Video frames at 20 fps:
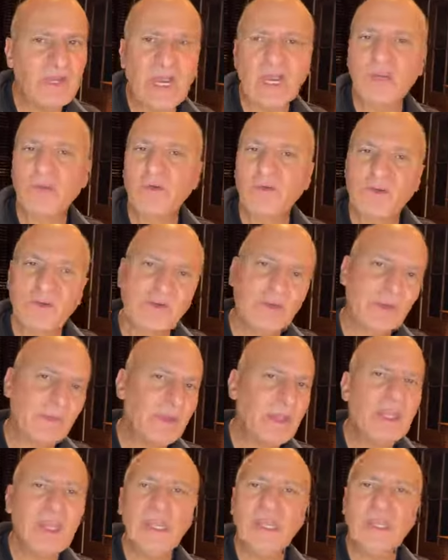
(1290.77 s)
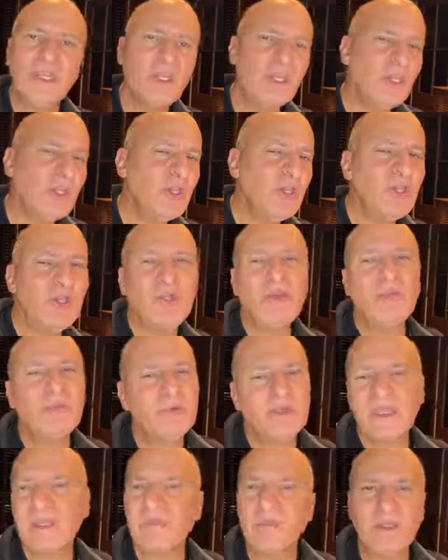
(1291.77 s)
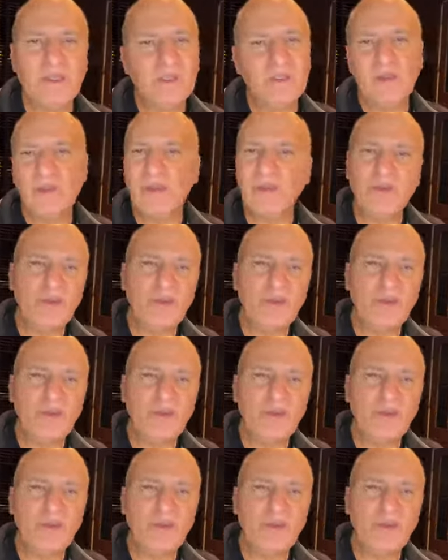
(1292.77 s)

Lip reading: doctor or nurse. I mean, you believe me,